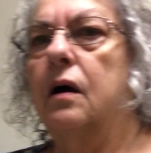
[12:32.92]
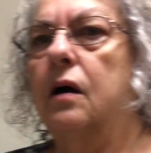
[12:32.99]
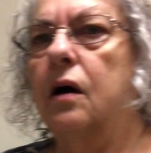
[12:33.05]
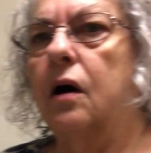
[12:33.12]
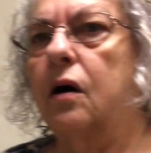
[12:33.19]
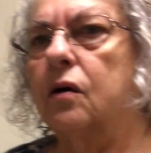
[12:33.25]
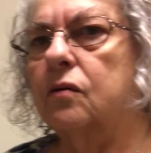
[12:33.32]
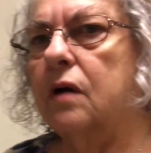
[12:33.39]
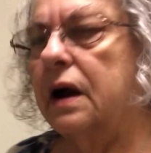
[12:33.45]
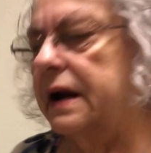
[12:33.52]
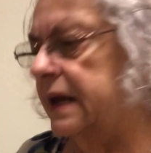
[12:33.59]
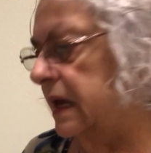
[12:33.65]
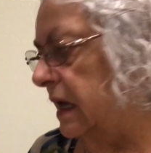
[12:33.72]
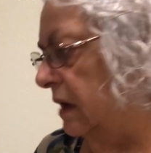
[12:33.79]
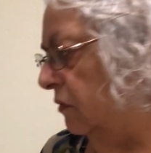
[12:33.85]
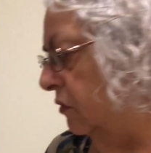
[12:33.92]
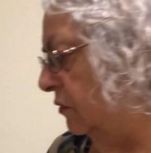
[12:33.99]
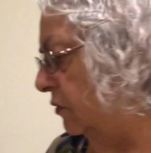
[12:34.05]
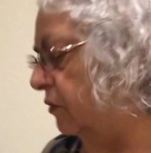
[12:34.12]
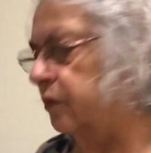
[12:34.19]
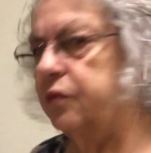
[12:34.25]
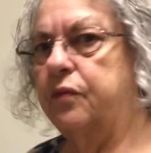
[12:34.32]
Alrighty,
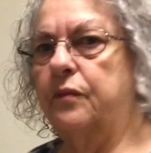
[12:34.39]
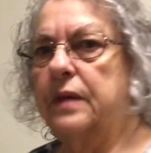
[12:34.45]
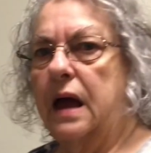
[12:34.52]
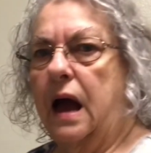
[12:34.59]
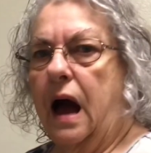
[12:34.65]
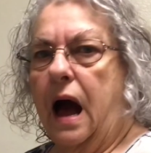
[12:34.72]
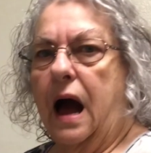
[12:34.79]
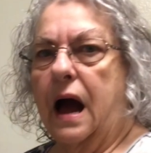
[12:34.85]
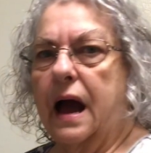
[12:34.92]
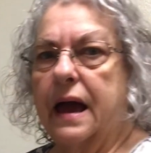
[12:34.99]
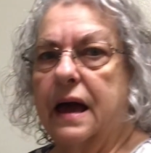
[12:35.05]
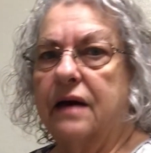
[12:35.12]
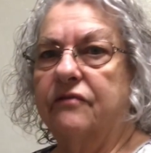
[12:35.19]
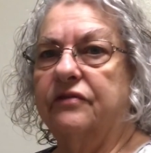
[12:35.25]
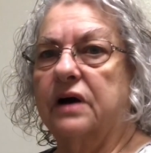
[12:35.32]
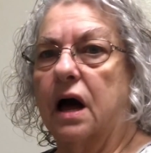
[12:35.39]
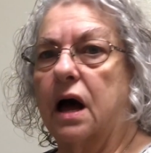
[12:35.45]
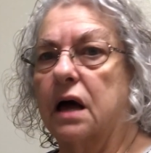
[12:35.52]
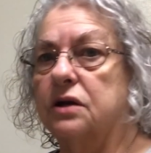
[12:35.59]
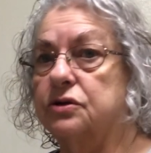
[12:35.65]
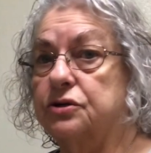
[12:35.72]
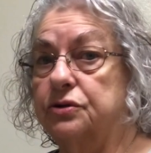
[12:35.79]
I have
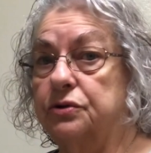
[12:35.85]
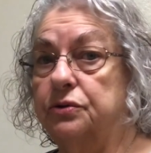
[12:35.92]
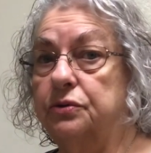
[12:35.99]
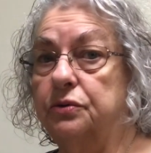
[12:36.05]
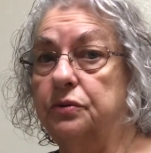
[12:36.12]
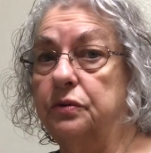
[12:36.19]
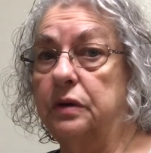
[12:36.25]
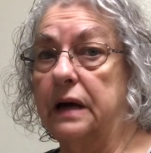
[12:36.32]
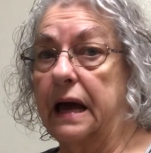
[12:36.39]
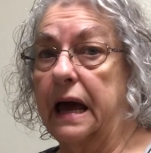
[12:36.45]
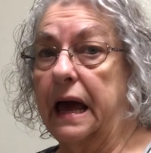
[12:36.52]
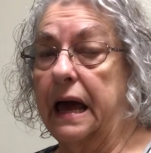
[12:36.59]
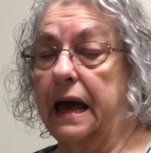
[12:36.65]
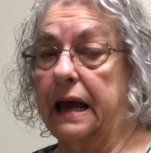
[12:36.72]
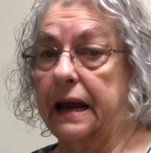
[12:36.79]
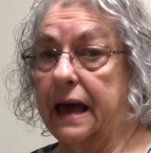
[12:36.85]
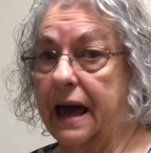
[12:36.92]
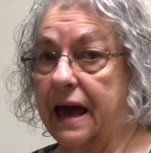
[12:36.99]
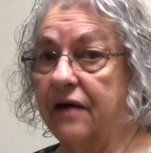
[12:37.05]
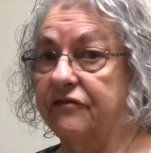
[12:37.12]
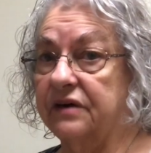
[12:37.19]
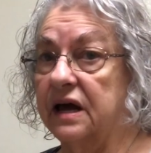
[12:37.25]
got
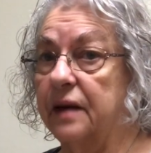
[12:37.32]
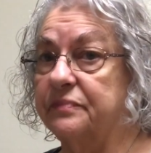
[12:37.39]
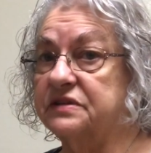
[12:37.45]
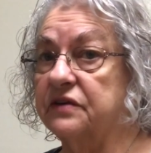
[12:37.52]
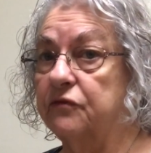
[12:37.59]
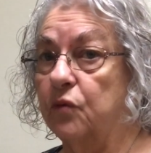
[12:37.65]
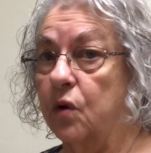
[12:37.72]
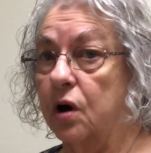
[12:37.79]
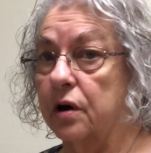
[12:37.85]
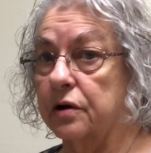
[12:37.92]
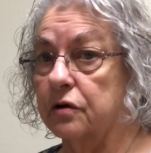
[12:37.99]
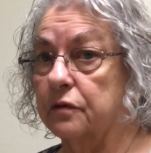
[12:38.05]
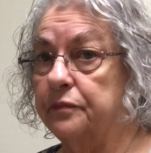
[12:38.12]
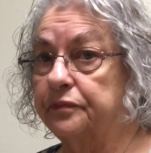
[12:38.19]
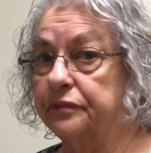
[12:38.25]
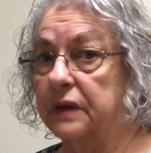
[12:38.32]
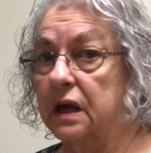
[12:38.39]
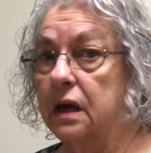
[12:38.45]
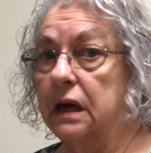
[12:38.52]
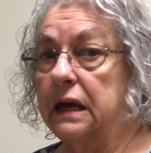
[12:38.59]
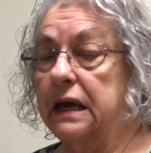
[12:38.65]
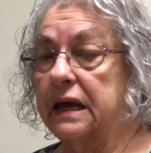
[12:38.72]
2.5 cups of water
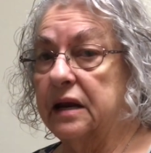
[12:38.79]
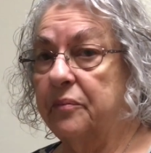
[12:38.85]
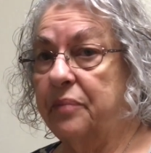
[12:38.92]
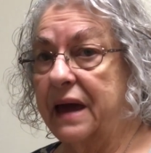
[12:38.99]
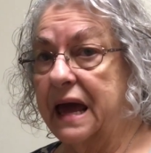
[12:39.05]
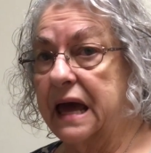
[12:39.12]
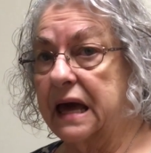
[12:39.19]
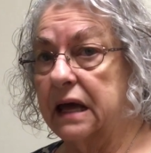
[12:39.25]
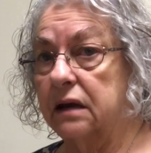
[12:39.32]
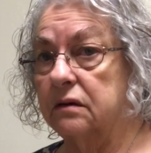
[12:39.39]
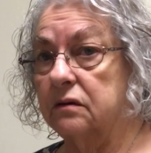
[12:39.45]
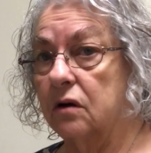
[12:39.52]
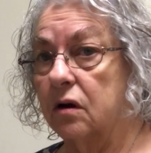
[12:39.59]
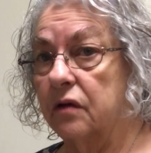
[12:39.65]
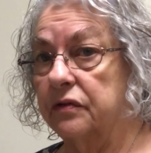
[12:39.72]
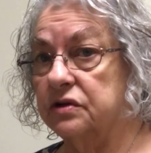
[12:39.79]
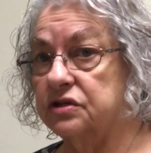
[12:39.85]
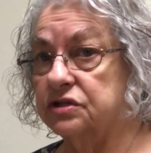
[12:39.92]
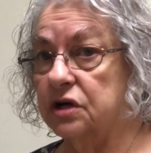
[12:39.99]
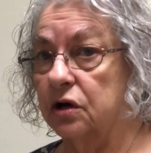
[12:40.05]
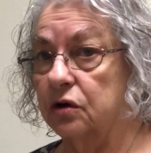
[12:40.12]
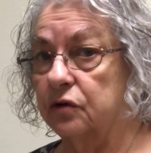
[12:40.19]
in a pan on the
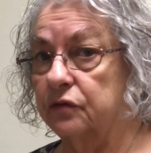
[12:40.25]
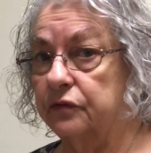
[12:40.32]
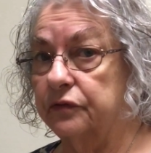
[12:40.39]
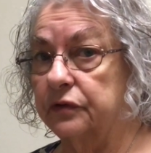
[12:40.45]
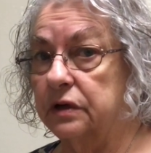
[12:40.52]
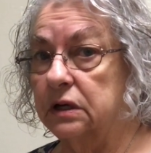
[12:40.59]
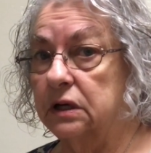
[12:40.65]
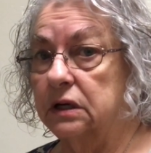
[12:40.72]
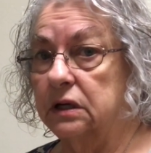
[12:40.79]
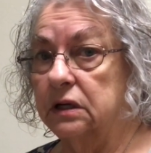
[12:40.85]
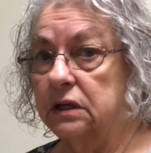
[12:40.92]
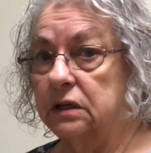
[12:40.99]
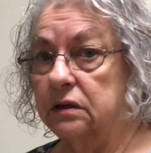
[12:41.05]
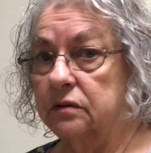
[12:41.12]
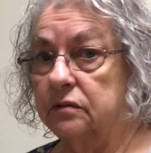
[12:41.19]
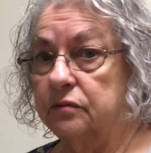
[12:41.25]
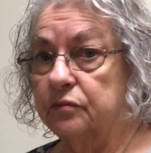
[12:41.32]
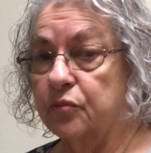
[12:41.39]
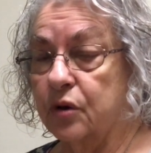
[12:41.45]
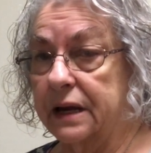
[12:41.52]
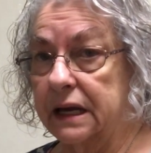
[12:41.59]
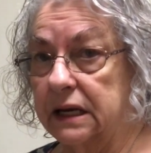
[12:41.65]
stove,
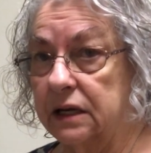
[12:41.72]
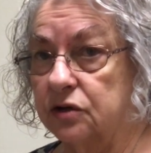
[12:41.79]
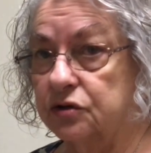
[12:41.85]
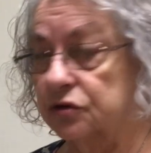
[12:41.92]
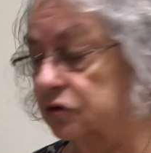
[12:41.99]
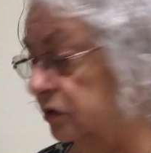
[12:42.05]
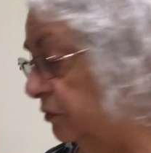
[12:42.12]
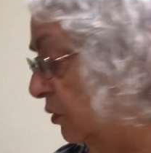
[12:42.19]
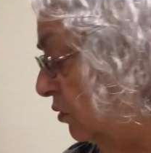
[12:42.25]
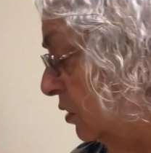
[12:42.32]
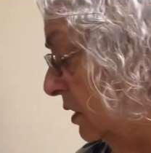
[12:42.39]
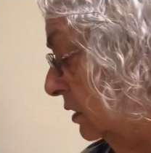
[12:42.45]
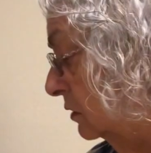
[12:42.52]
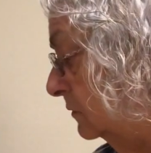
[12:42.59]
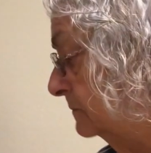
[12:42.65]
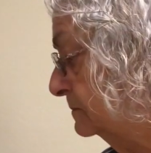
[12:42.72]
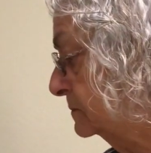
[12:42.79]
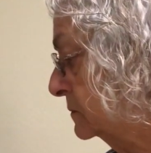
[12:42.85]
bringing it to a boil.